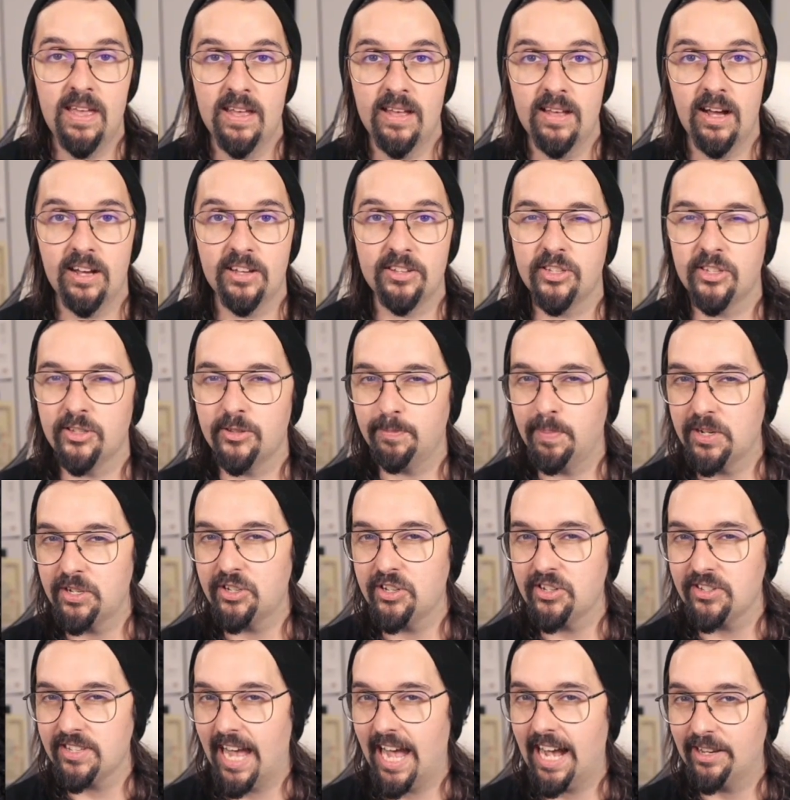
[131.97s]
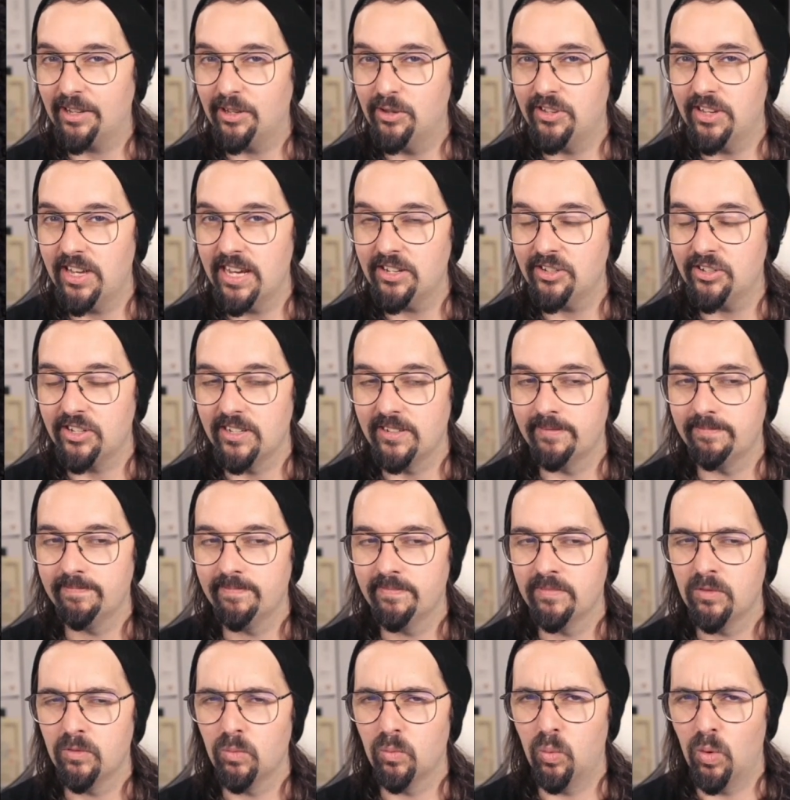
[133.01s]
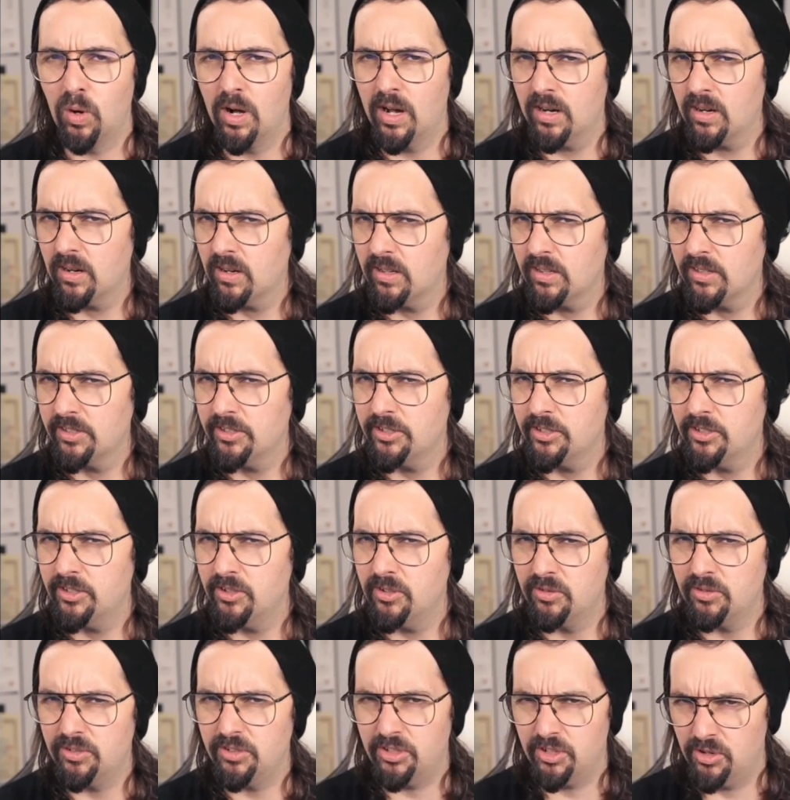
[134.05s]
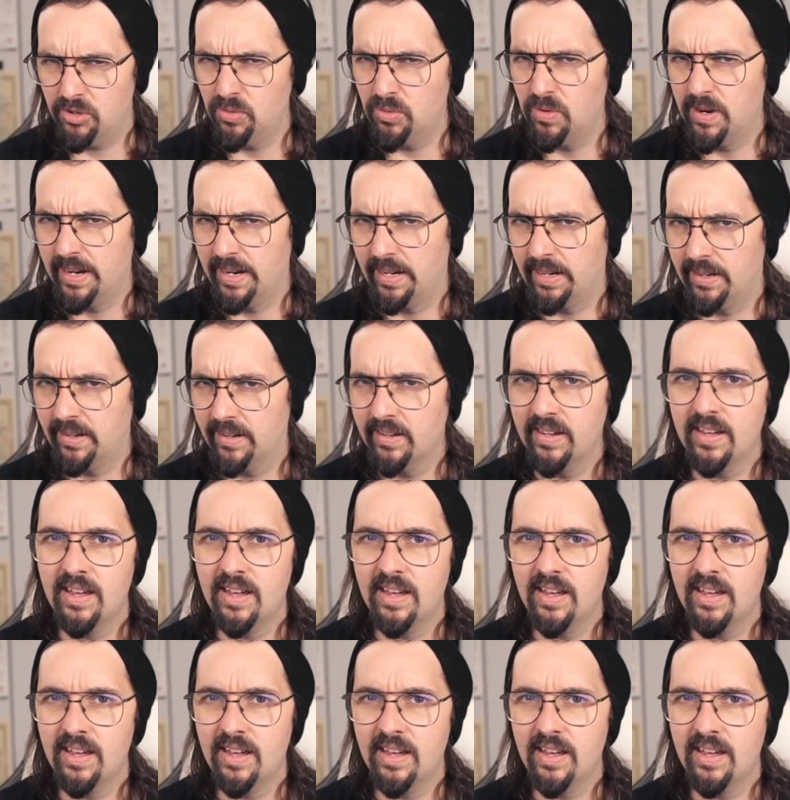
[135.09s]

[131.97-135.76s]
A suspicious accusation, "What are you doing?"